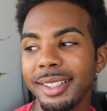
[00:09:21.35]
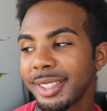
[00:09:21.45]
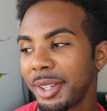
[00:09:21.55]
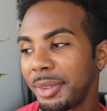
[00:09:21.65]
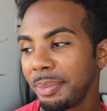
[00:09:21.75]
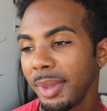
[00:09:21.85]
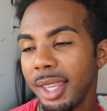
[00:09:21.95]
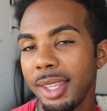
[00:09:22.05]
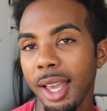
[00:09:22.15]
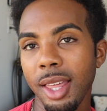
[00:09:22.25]
So
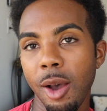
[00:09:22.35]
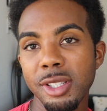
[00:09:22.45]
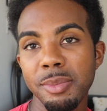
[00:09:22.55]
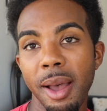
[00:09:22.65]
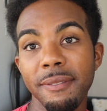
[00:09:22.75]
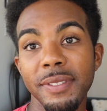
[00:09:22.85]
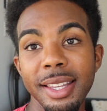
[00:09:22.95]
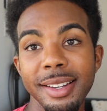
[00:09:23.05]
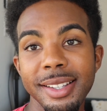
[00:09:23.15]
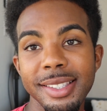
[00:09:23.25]
yeah, that was my
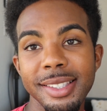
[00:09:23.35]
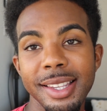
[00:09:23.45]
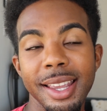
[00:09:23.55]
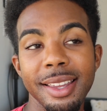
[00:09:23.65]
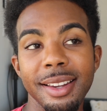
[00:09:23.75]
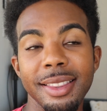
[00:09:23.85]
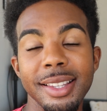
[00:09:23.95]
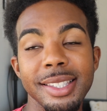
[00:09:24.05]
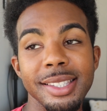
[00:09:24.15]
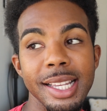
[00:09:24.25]
Venus in
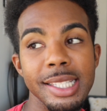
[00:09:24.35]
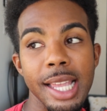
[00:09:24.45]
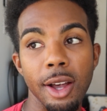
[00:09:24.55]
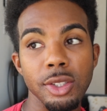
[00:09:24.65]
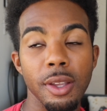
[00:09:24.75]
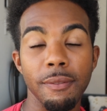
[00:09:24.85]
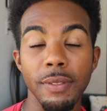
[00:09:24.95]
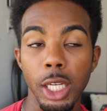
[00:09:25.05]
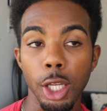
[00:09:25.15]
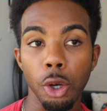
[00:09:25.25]
the 6th house
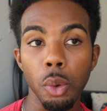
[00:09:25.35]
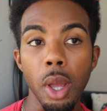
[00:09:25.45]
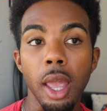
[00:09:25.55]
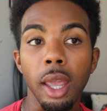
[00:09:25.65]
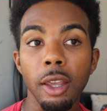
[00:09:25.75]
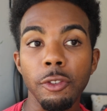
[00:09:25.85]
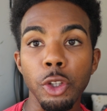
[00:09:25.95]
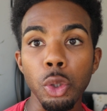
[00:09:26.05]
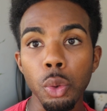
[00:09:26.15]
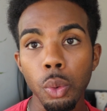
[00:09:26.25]
video. If
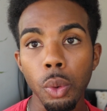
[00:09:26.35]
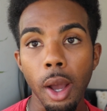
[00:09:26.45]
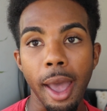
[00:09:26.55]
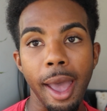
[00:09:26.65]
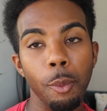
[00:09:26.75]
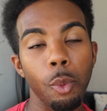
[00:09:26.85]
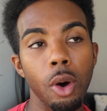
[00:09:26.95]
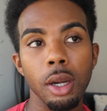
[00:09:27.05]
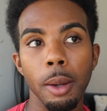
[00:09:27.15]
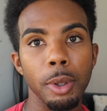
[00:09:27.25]
you
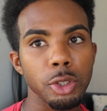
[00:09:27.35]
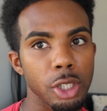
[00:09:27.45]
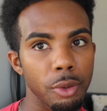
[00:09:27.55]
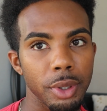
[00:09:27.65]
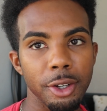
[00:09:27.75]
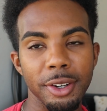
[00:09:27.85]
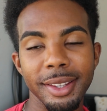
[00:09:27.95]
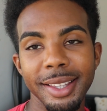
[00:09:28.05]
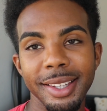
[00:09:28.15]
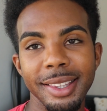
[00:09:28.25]
want a birth chart reading or
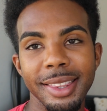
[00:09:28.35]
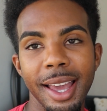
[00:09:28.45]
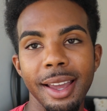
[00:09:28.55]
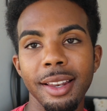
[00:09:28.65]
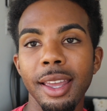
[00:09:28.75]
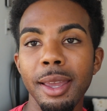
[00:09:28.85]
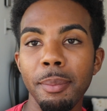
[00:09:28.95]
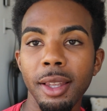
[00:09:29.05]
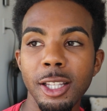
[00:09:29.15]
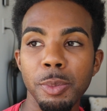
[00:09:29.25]
anything like that, hit
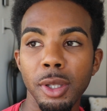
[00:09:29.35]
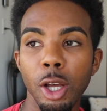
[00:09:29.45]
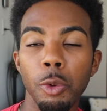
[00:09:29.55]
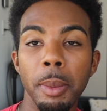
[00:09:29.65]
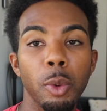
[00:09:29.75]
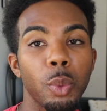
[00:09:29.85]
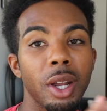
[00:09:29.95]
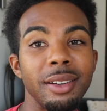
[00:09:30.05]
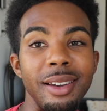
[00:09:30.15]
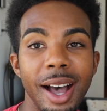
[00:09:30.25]
my links below. Remember, we
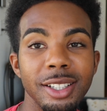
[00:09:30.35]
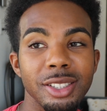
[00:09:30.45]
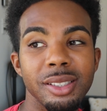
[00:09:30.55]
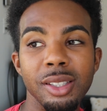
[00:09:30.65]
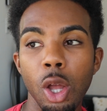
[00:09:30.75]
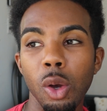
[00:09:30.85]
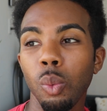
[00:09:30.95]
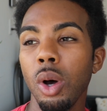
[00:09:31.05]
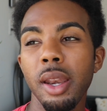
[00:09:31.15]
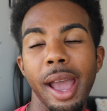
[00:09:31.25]
are not just
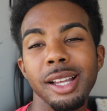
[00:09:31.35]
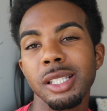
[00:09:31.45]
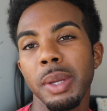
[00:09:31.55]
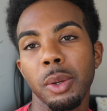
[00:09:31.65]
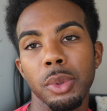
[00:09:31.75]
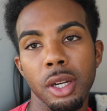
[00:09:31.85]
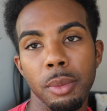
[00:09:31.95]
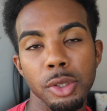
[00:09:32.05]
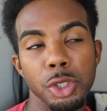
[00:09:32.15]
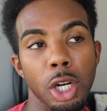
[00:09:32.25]
one aspect within our
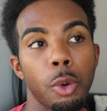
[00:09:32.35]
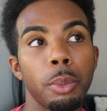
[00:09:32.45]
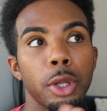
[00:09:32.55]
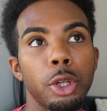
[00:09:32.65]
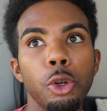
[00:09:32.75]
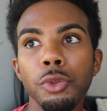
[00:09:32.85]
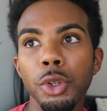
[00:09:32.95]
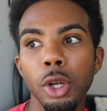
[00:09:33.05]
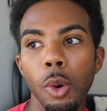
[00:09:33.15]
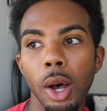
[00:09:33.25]
birth chart. It will behoove
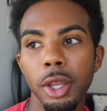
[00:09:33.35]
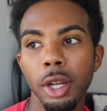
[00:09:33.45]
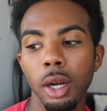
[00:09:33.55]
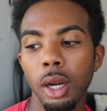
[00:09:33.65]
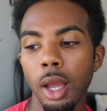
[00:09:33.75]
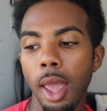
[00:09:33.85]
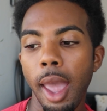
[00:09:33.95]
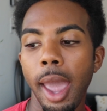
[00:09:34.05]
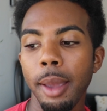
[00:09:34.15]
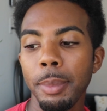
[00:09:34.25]
you to go out here
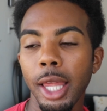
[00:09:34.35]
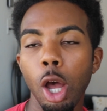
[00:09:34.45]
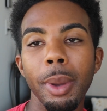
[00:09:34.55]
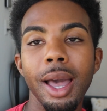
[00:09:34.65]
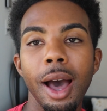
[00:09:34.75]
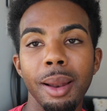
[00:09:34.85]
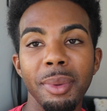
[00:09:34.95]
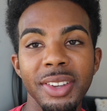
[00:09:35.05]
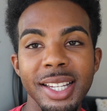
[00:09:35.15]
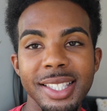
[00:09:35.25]
and be like, oh my God, I'm
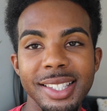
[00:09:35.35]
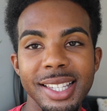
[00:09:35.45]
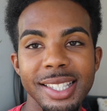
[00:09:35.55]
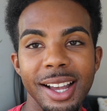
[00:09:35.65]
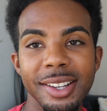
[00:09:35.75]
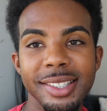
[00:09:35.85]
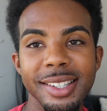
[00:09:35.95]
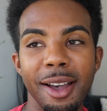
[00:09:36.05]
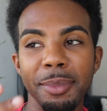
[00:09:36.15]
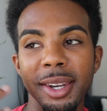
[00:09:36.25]
a Venus in the 6th house,
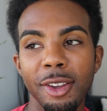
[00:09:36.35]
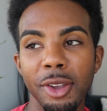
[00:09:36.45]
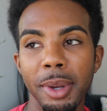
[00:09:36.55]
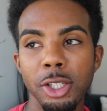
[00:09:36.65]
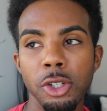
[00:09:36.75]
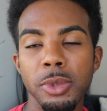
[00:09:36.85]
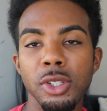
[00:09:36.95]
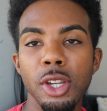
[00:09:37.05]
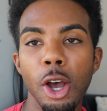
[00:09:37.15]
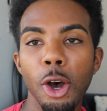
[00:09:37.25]
now I'm gonna go get my dreams.
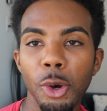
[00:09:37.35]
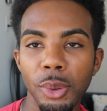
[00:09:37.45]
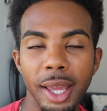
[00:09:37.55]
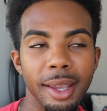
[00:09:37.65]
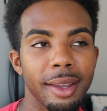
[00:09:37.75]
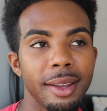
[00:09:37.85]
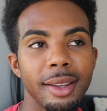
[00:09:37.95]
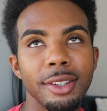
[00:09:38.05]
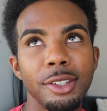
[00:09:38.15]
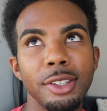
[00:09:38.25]
No, like,
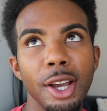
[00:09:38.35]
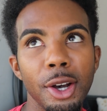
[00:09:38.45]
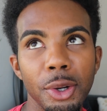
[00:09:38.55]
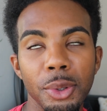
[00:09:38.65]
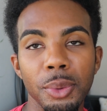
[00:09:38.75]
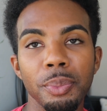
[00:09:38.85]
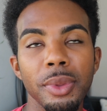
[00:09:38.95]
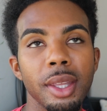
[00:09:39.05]
no.